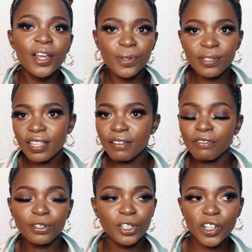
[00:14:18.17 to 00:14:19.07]
Those are the
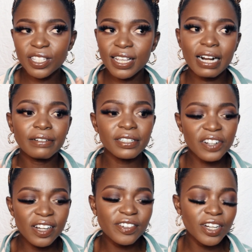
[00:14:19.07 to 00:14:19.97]
foundations that are
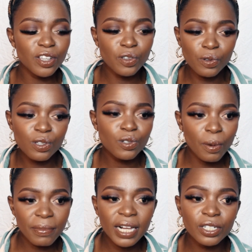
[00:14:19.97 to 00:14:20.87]
really used so
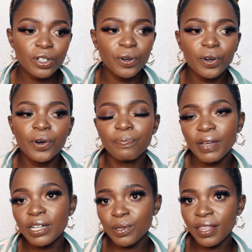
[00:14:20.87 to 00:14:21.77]
much
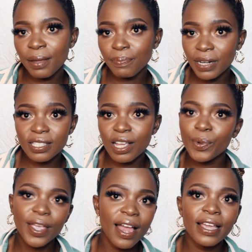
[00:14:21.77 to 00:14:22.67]
compared to the place that
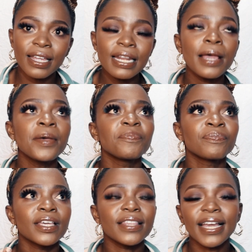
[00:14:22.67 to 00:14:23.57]
we are in.
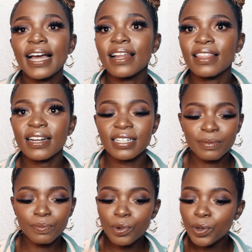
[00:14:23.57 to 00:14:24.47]
The color that is
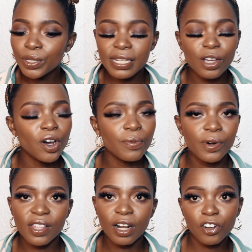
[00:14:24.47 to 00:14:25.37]
mostly
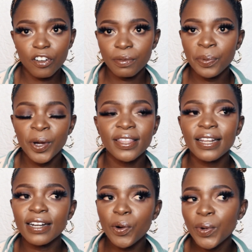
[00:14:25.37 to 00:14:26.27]
common with a lot of people. And
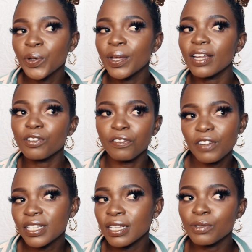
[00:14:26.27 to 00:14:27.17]
then now when you get
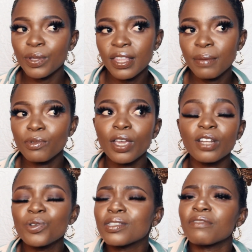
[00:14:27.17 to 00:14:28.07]
conversant with them, you
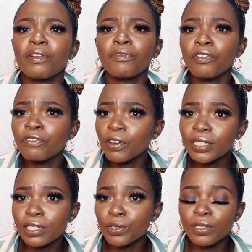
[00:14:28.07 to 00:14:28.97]
can use even 4
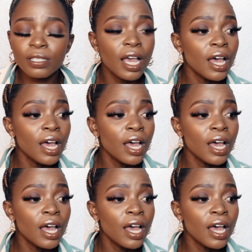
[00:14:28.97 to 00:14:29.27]
foundations